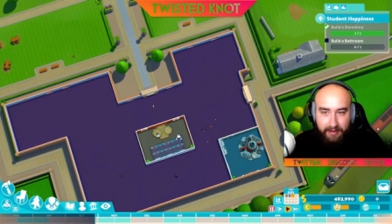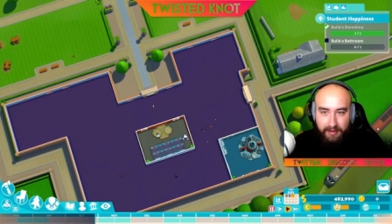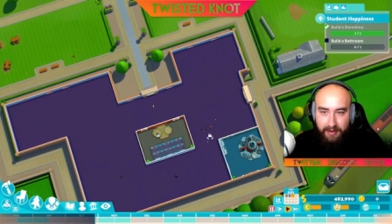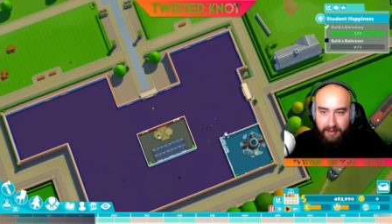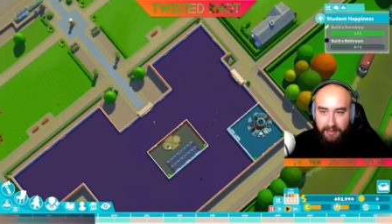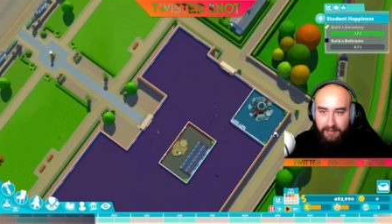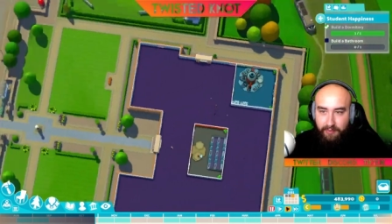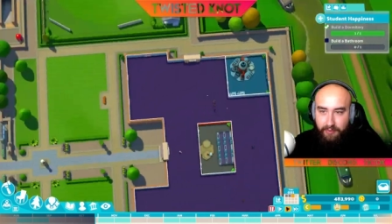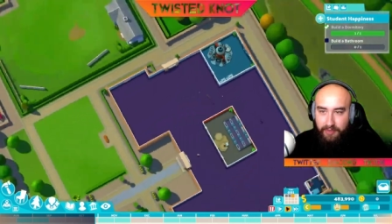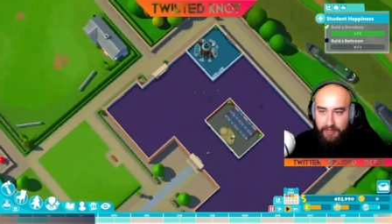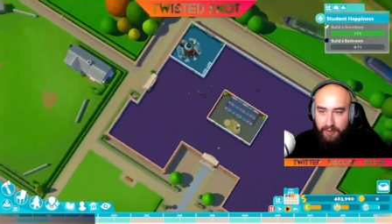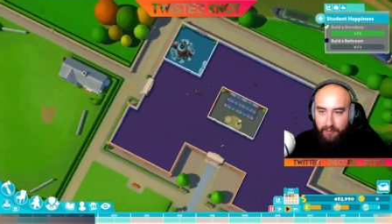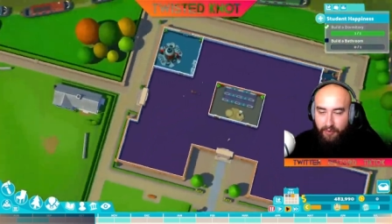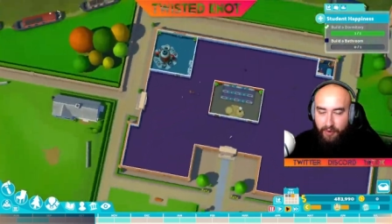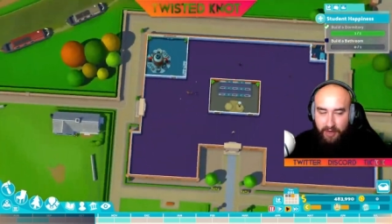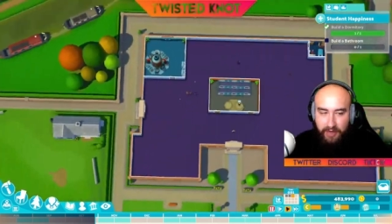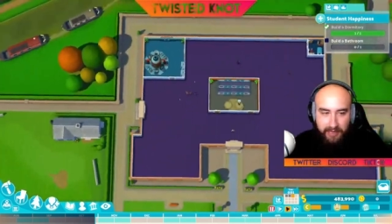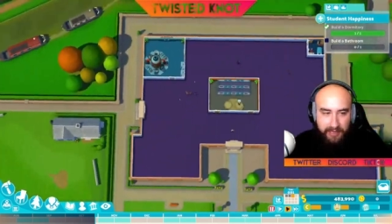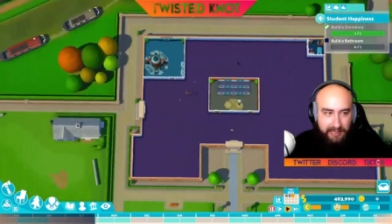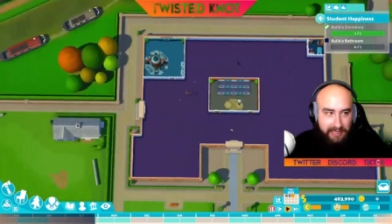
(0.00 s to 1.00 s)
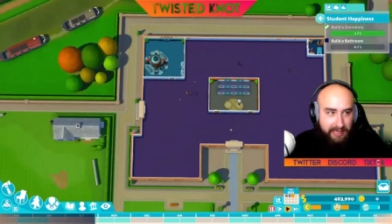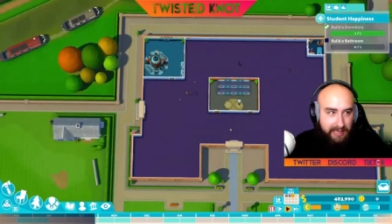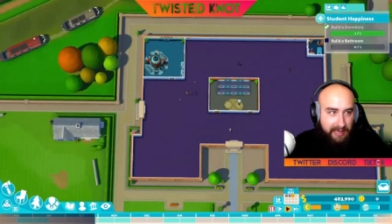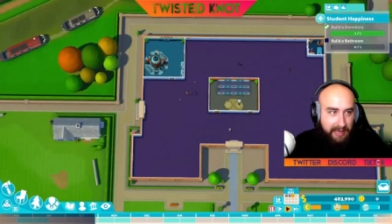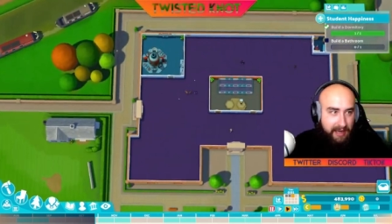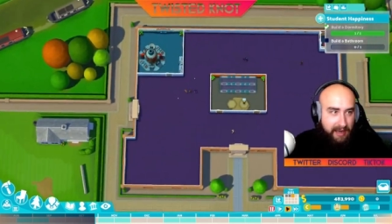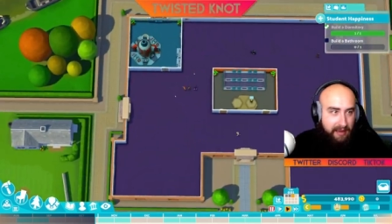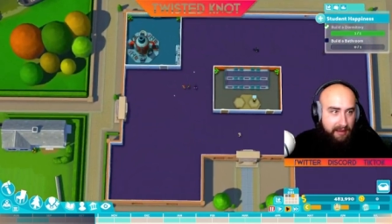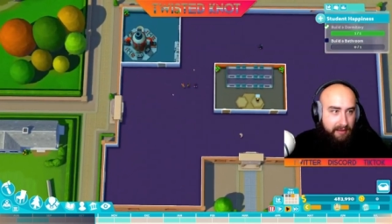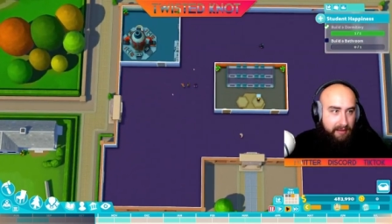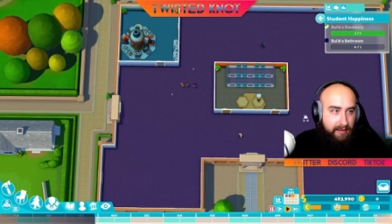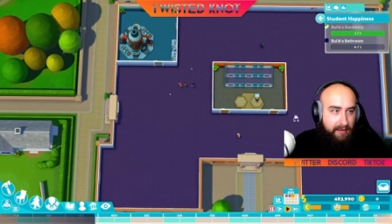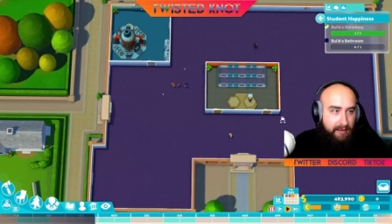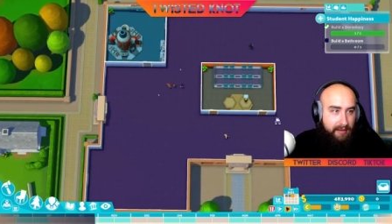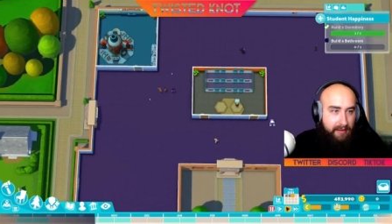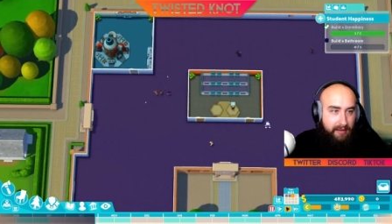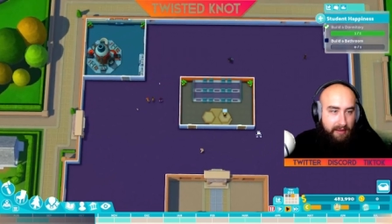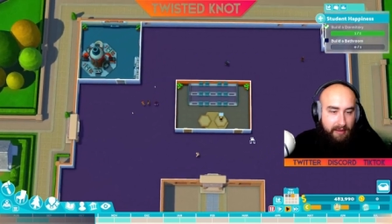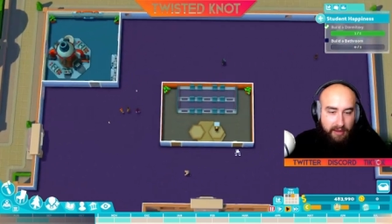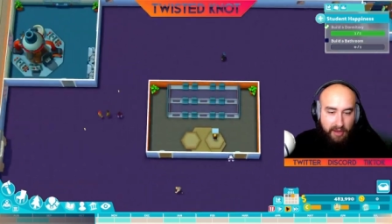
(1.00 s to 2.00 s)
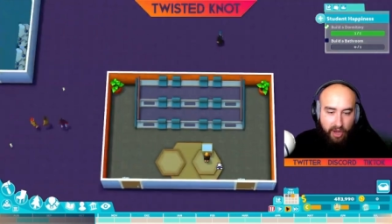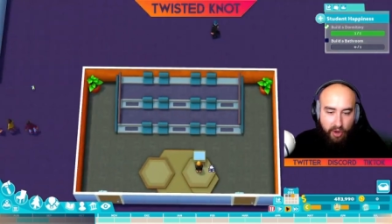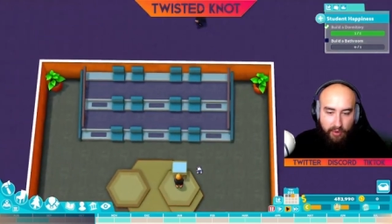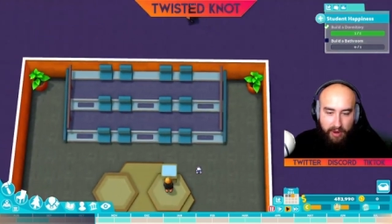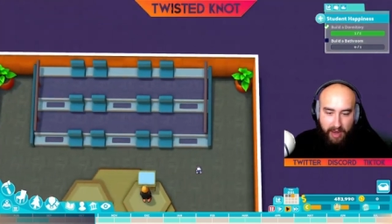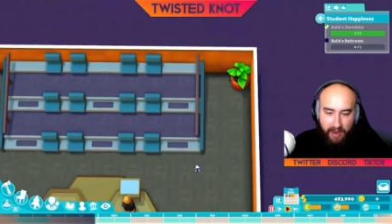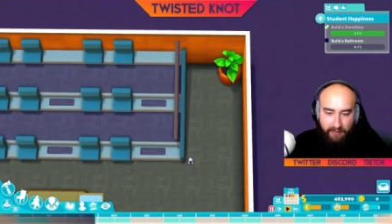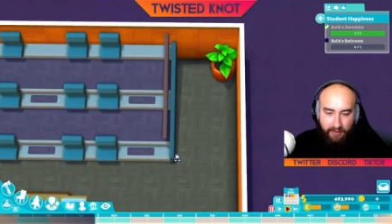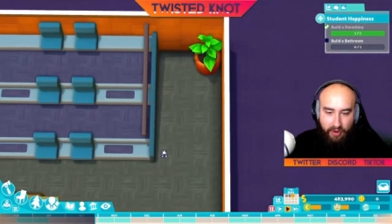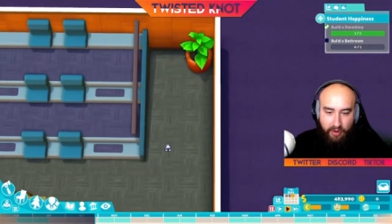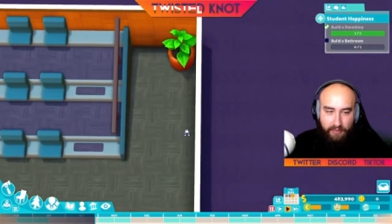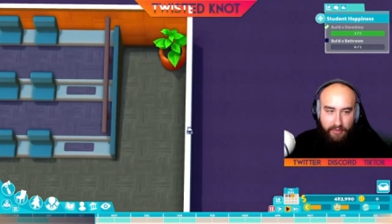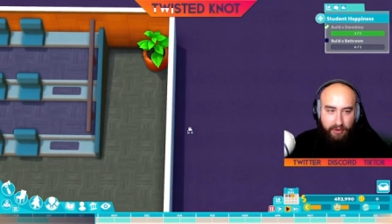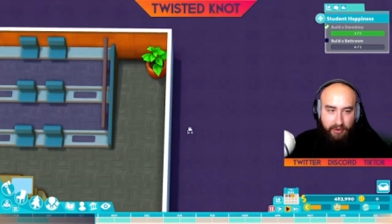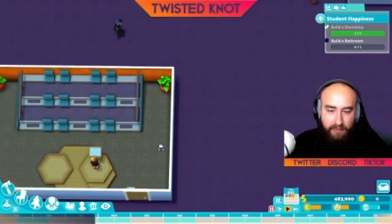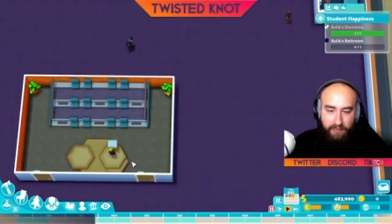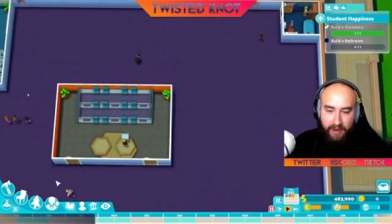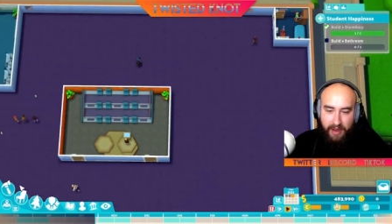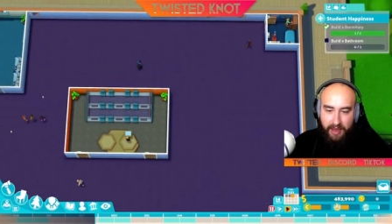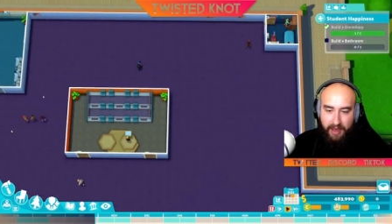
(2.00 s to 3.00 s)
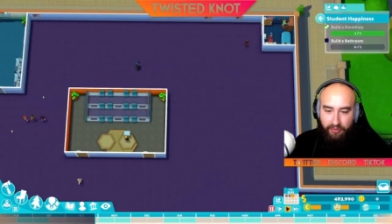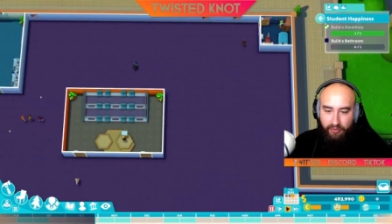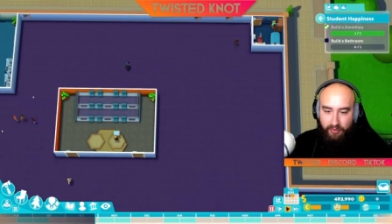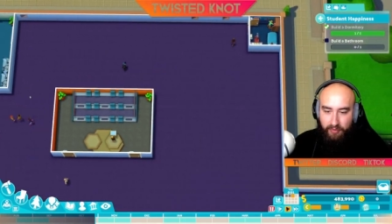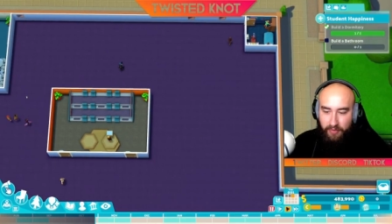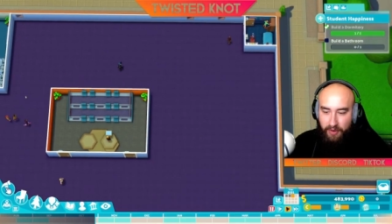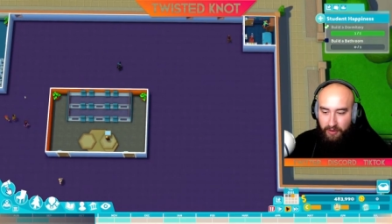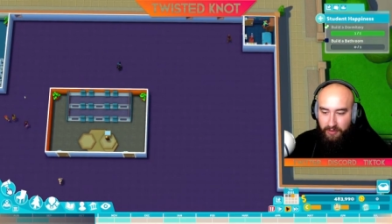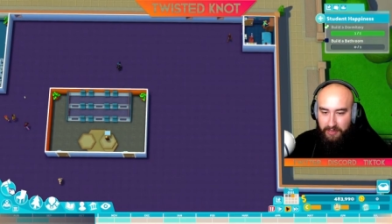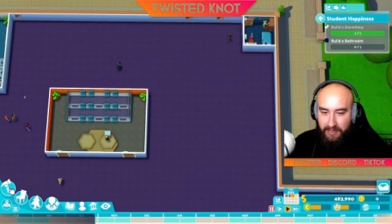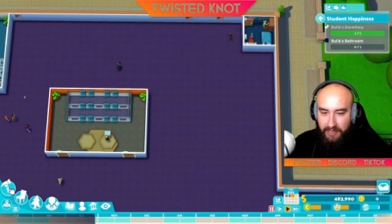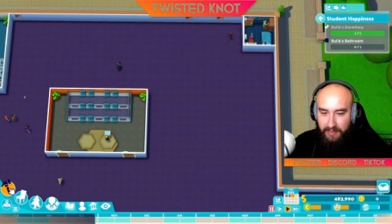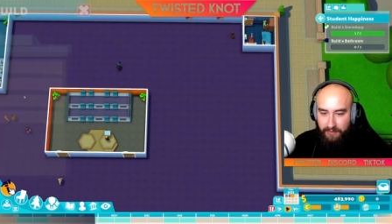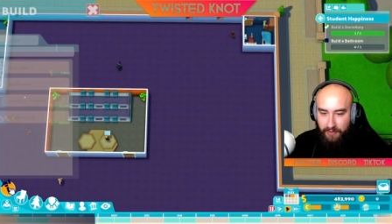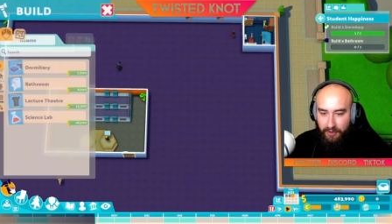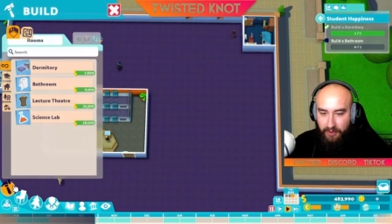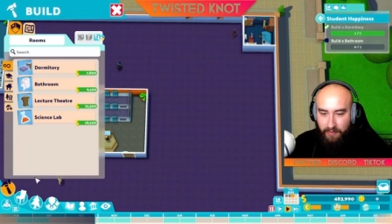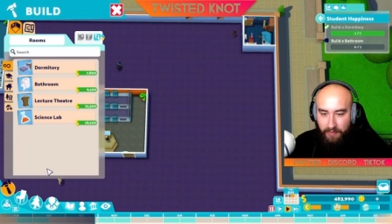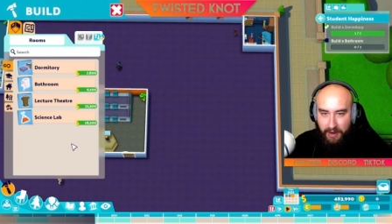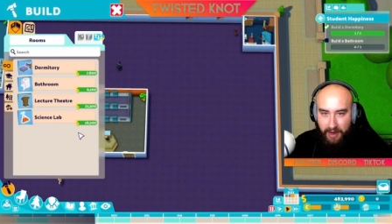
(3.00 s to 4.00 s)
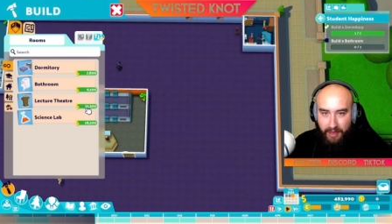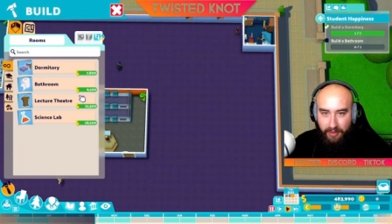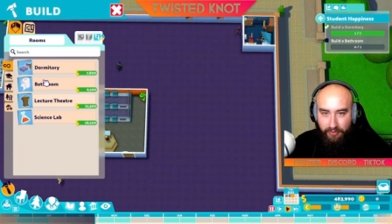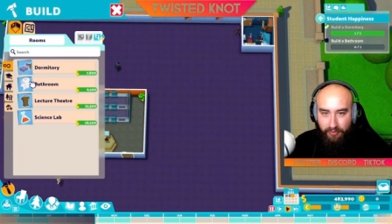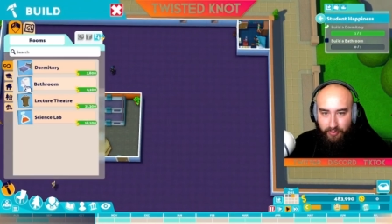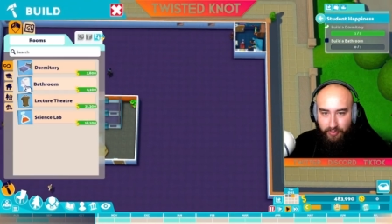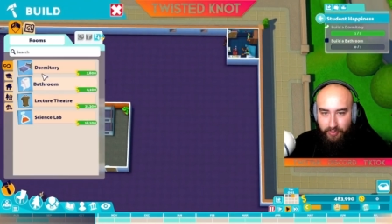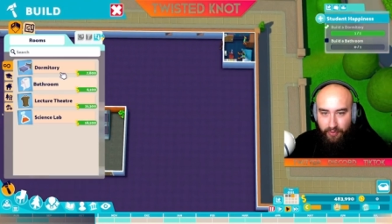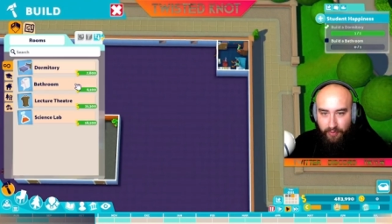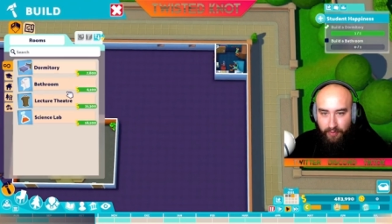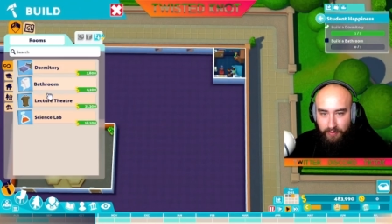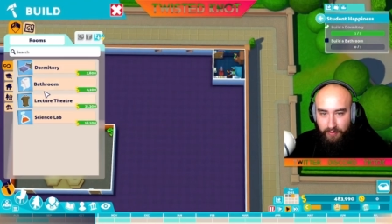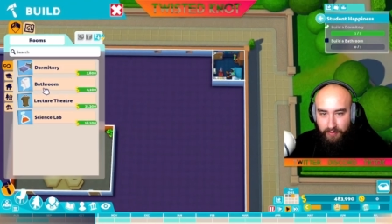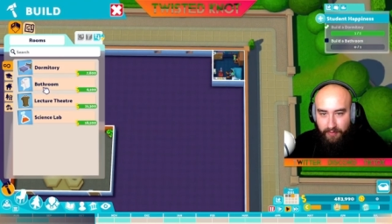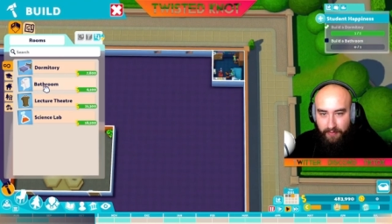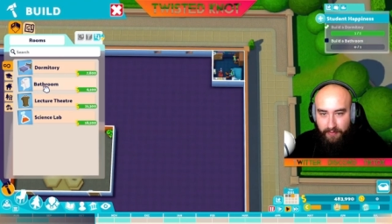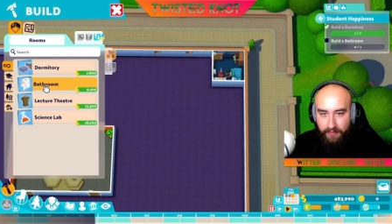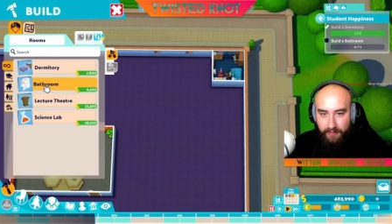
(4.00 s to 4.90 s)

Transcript: Let's pretend we didn't see that. Oh, we have got to build a bathroom now, so let's build a bathroom.